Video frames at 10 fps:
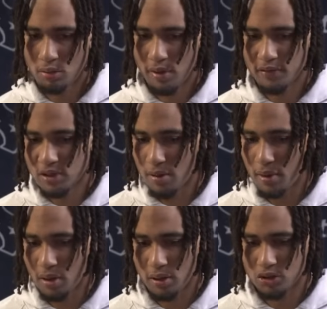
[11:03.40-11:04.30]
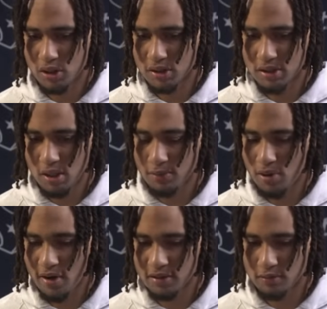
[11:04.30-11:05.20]
every time I address the team
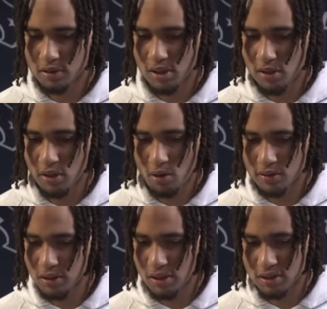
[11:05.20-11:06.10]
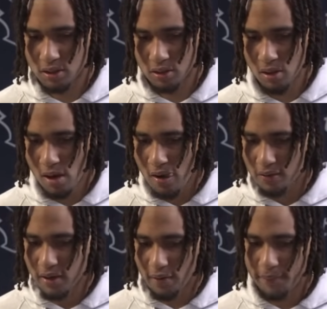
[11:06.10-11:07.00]
or have something to say, they always listen. And
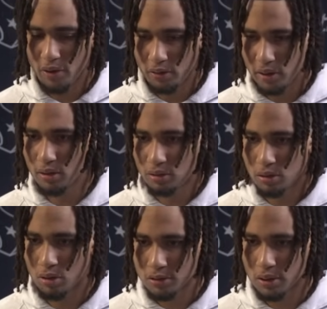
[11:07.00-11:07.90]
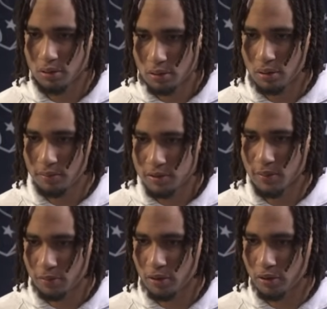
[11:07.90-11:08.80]
I think I'm building it, you know. So it's
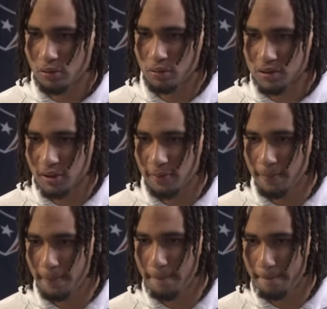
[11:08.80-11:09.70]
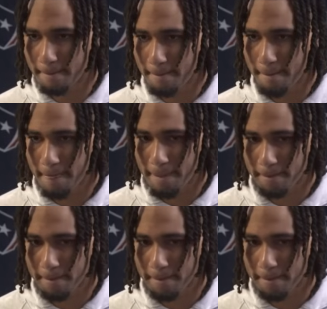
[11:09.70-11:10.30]
been pretty cool to see. It's been